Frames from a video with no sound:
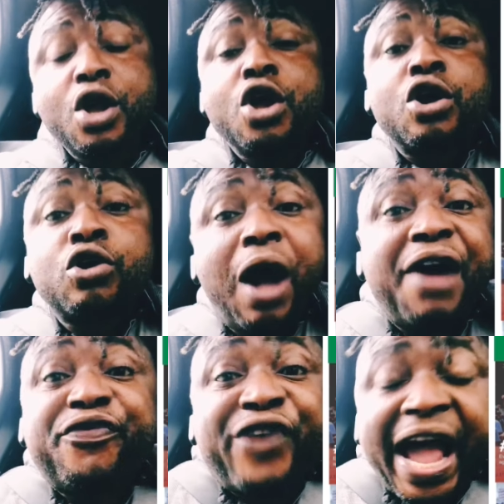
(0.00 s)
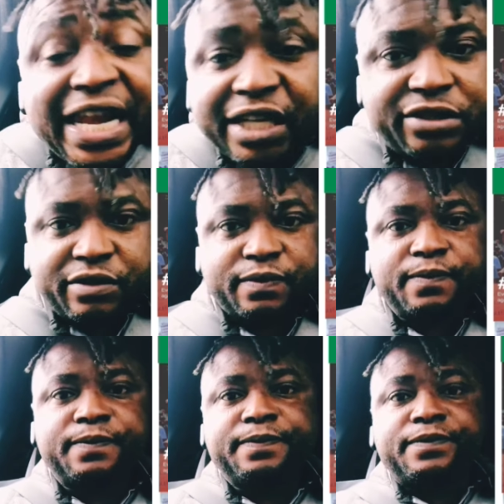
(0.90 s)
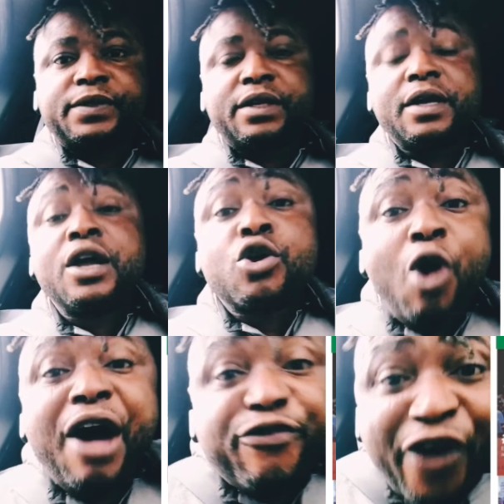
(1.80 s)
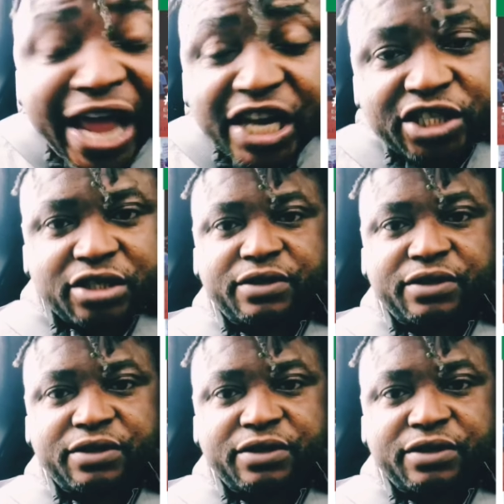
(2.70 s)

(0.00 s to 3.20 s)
Go and find it. Go and find it.